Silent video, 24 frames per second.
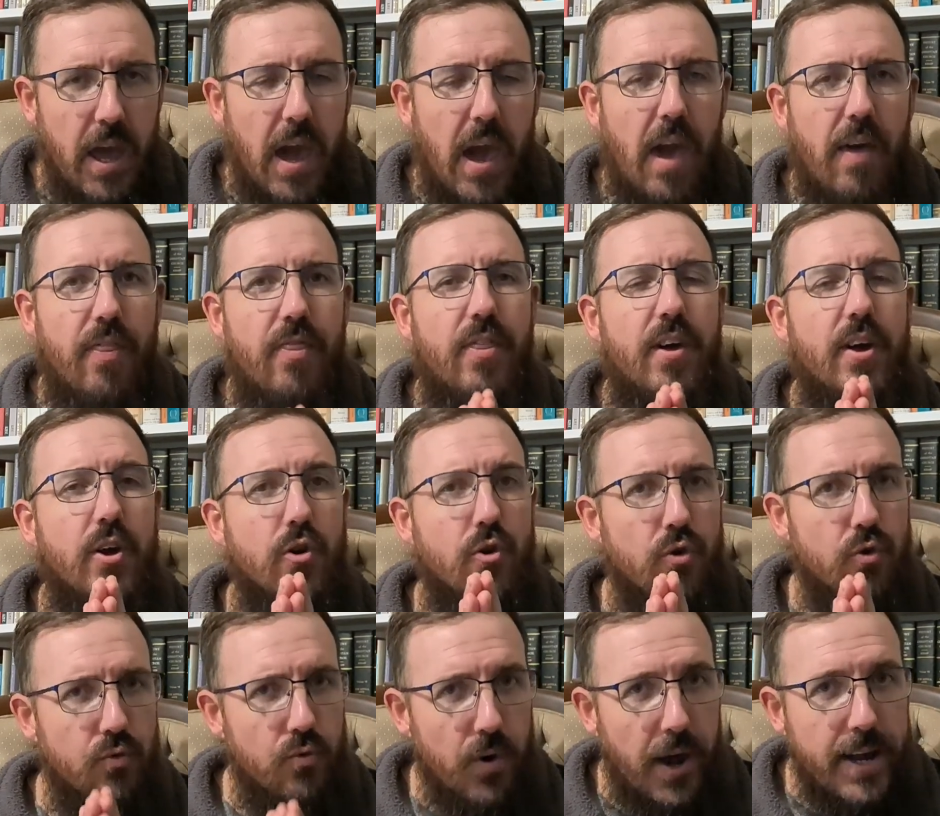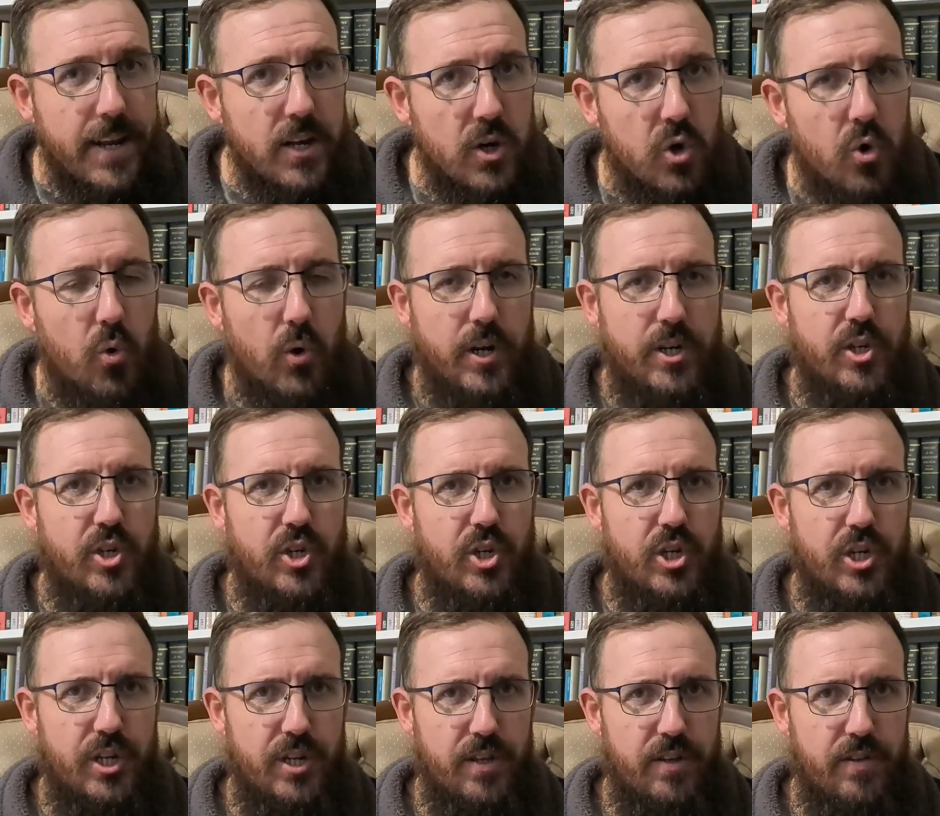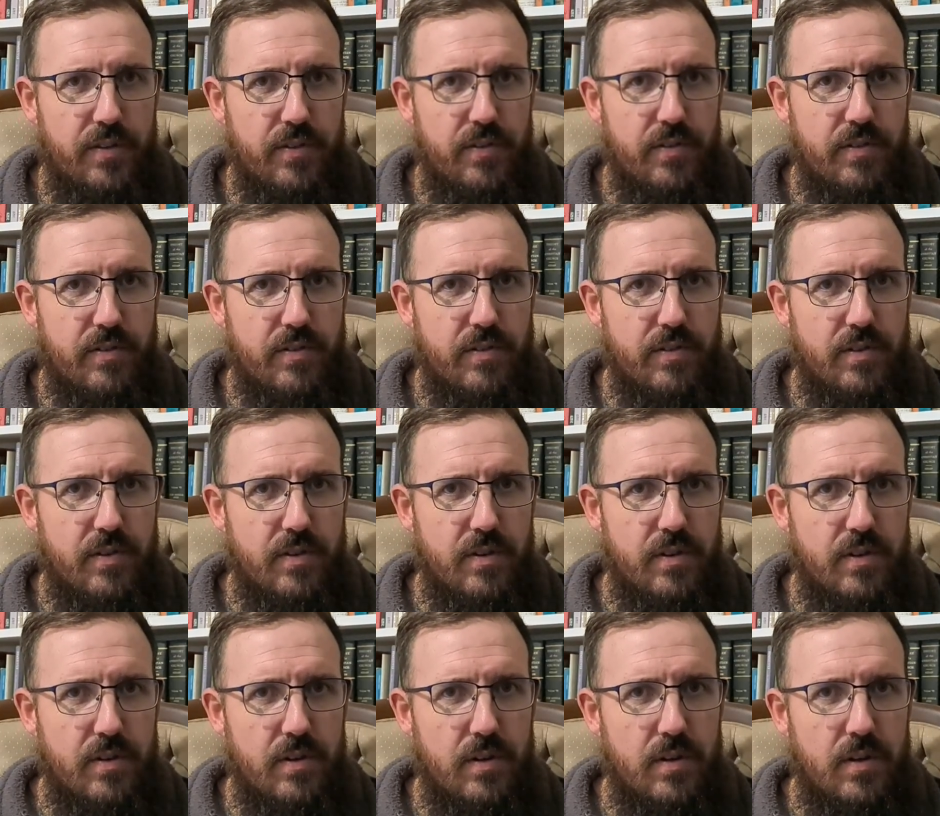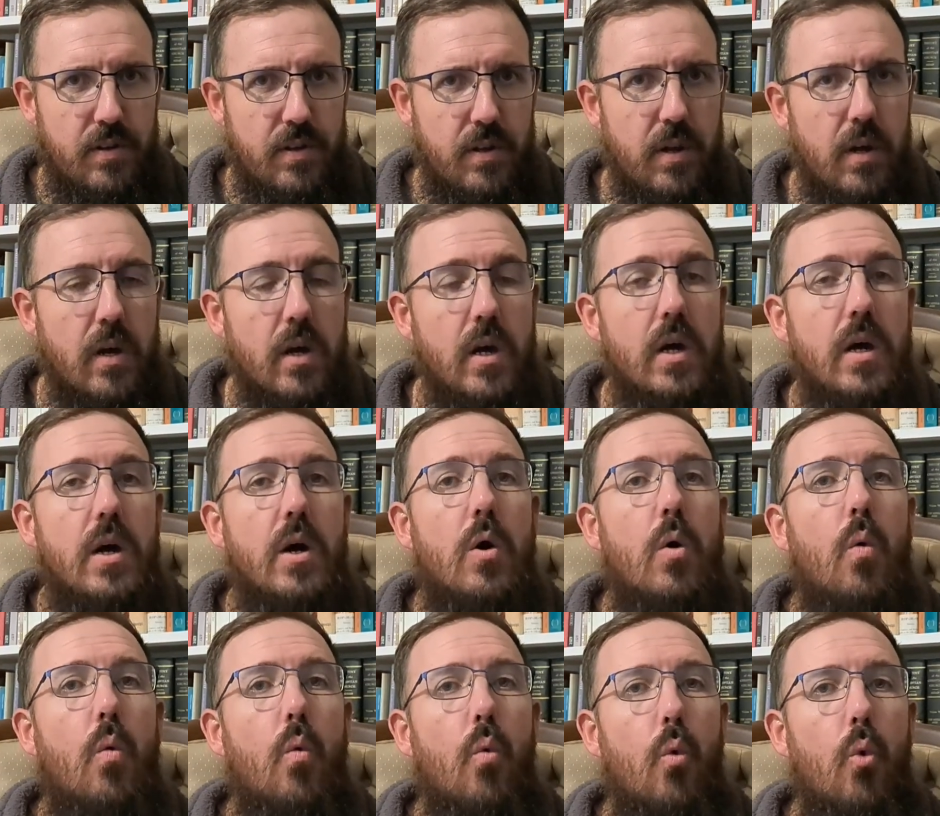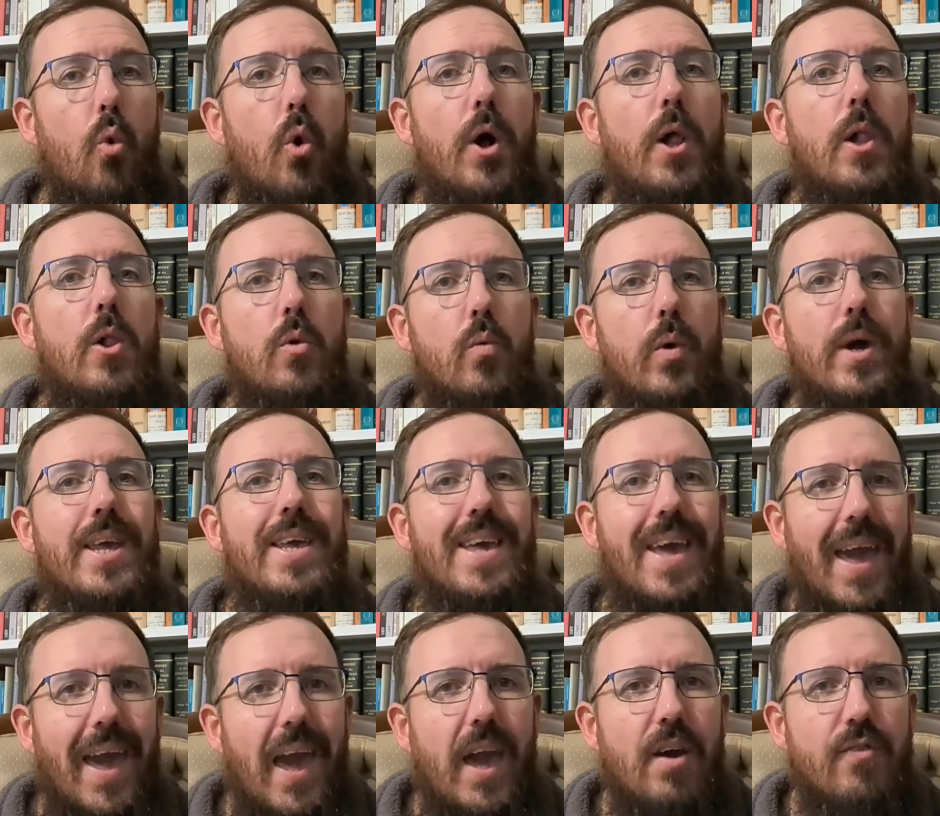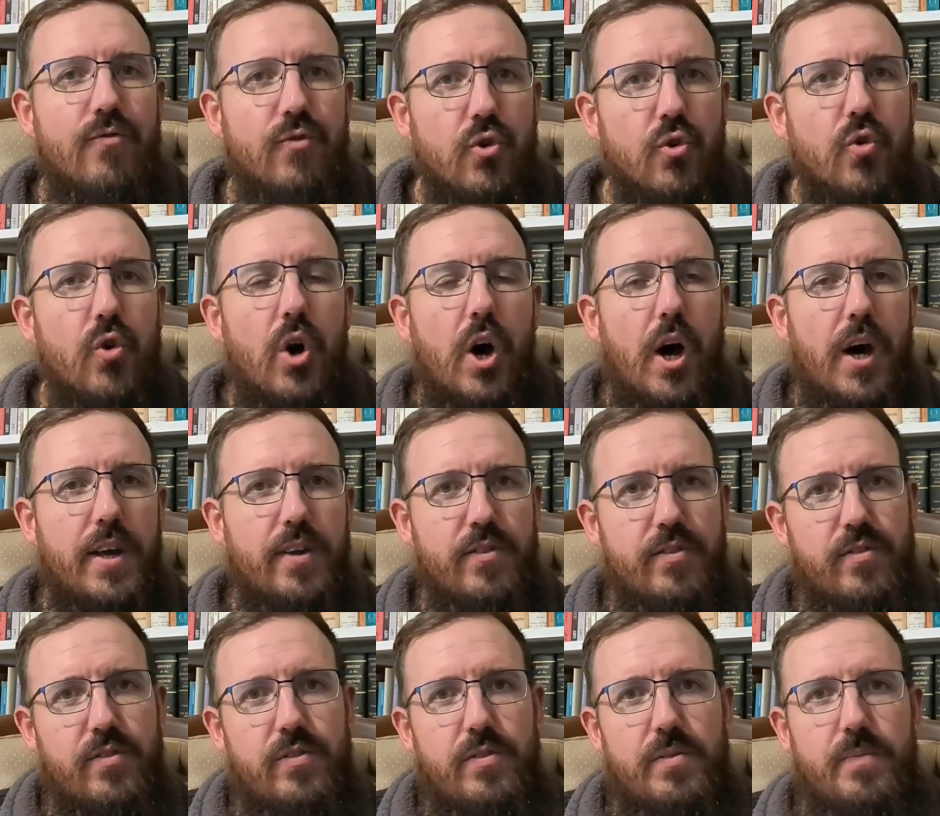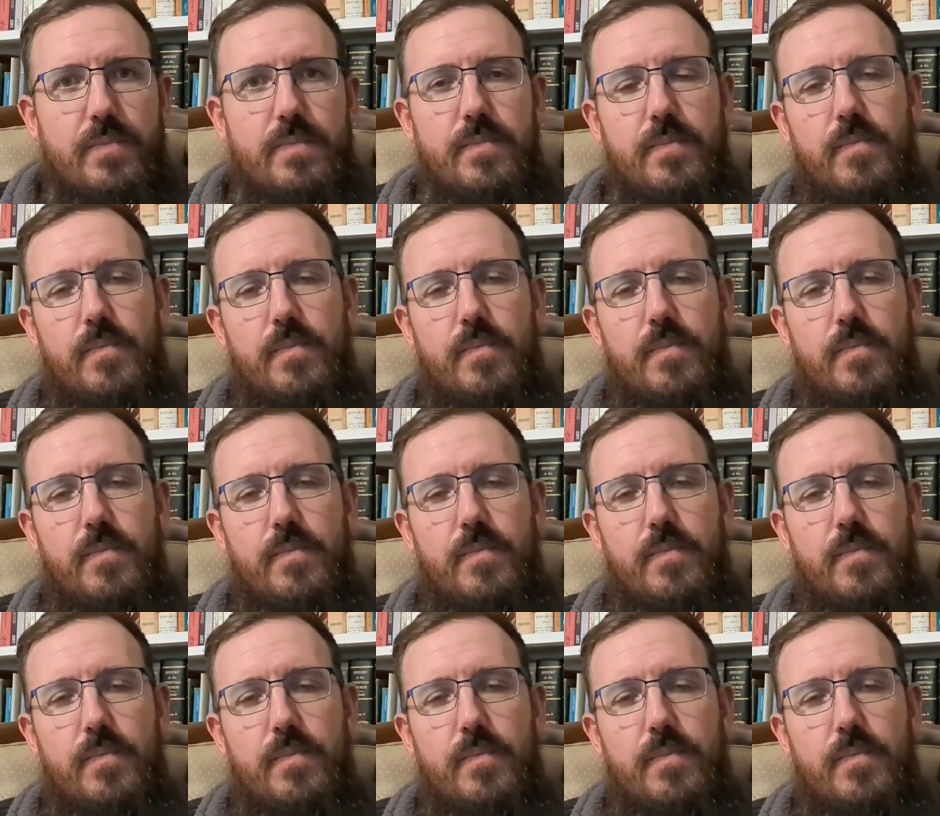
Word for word: And the great question is will we have Christ?